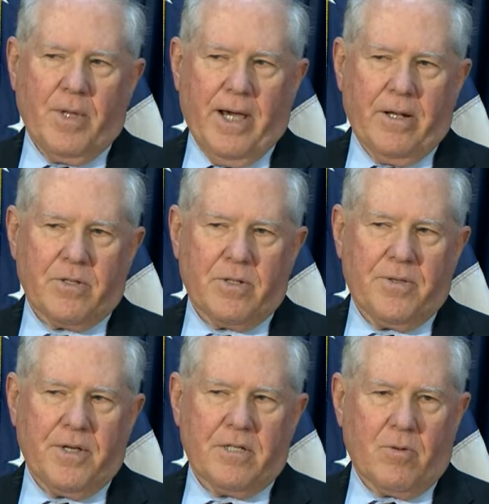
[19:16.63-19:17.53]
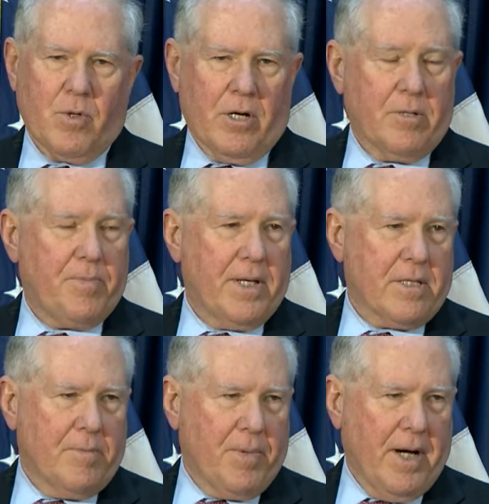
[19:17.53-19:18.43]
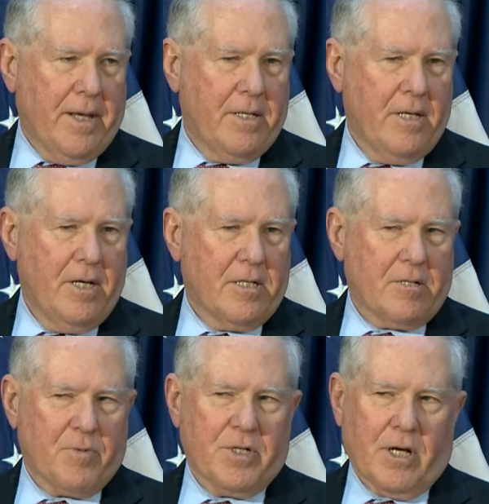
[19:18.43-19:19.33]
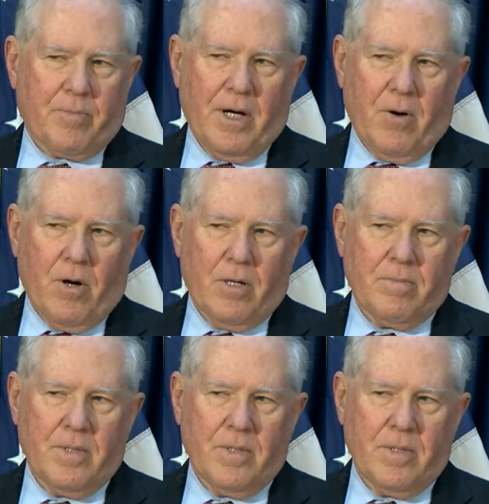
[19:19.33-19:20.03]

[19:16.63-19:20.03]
that is the things that we are dependent upon to project power.